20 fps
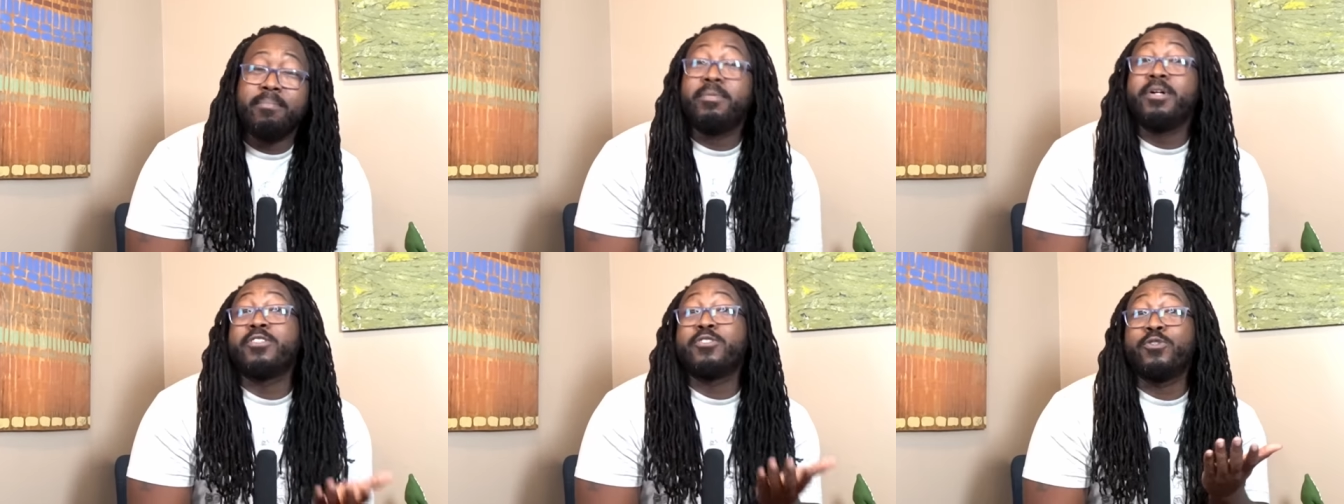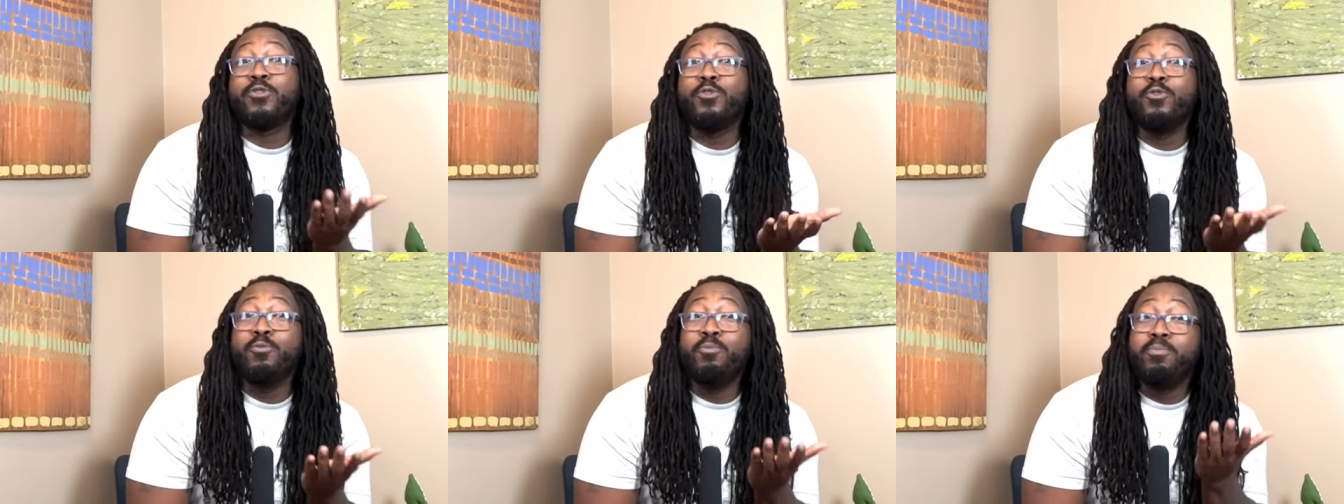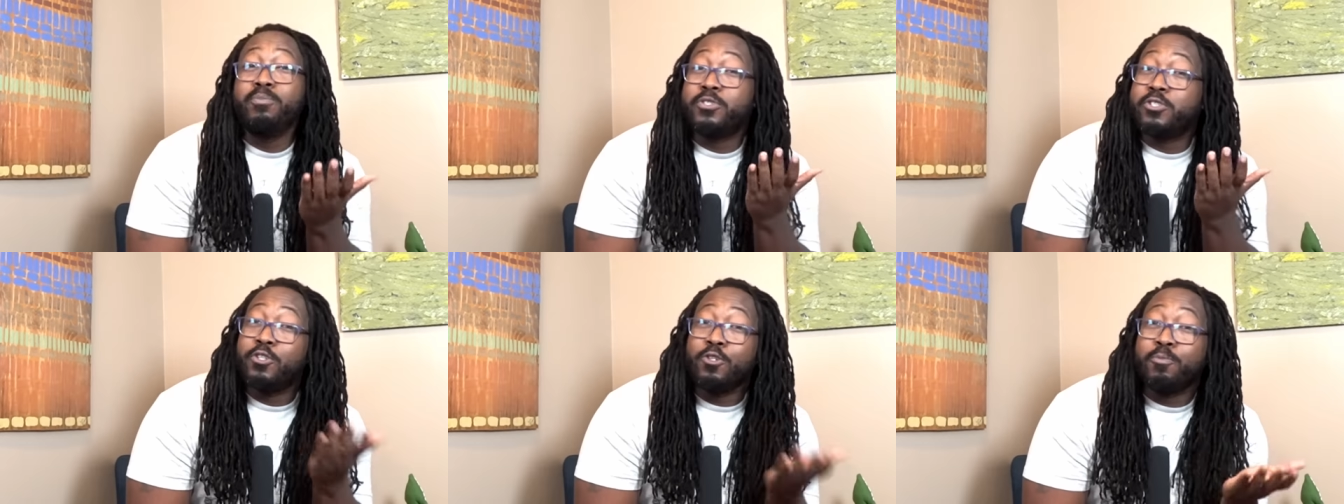but too
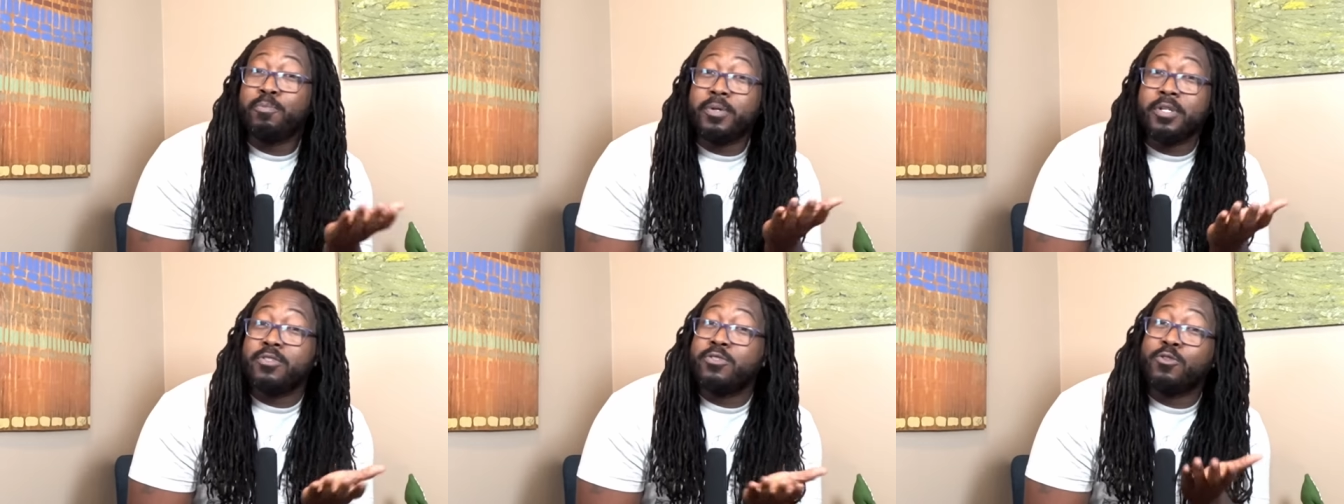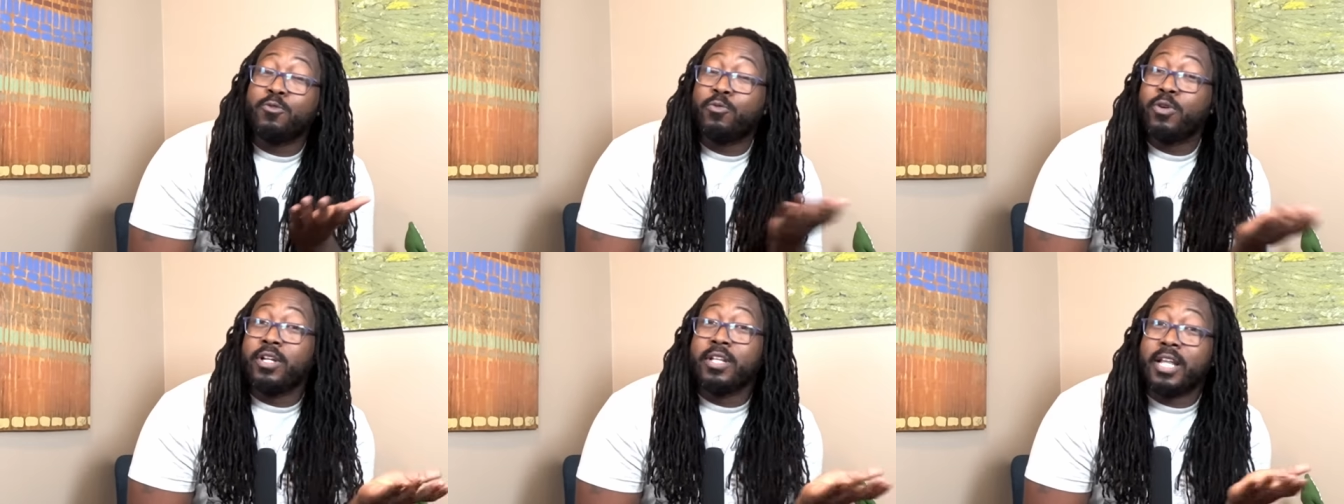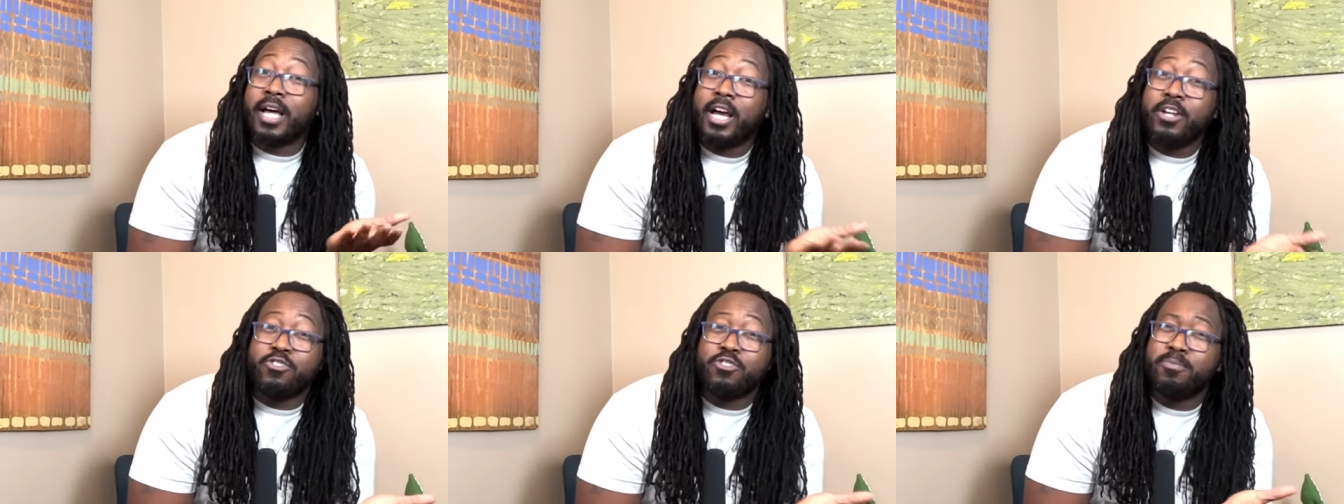stupid to
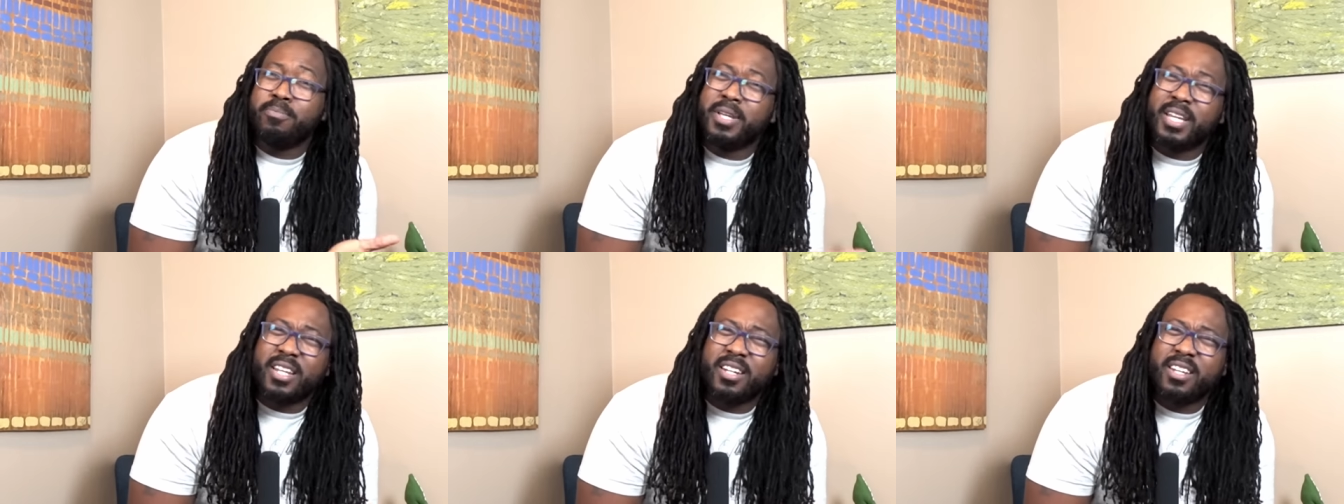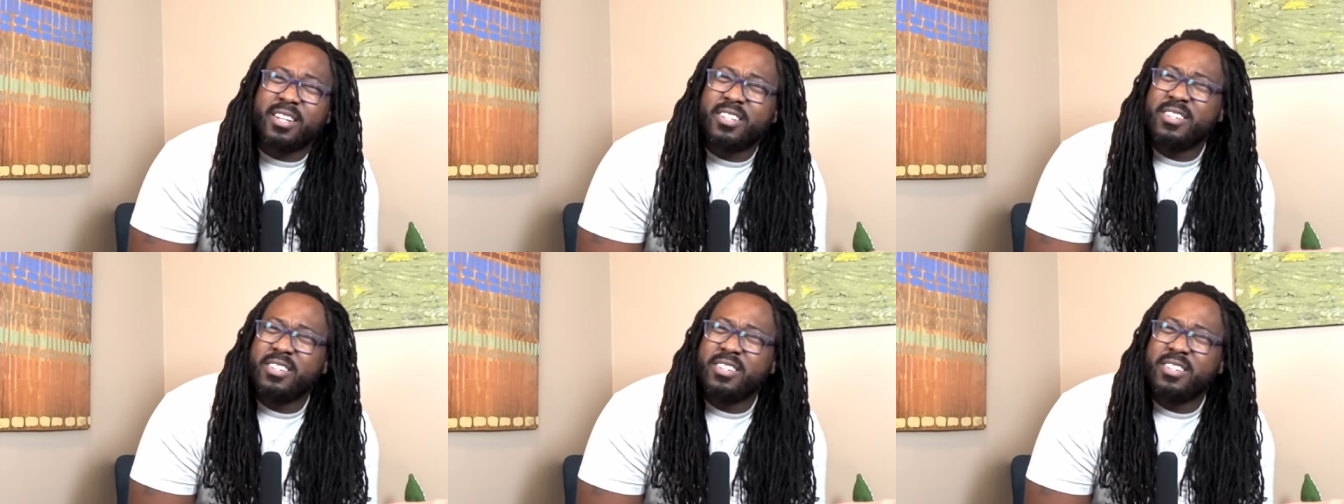realize you're bigoted.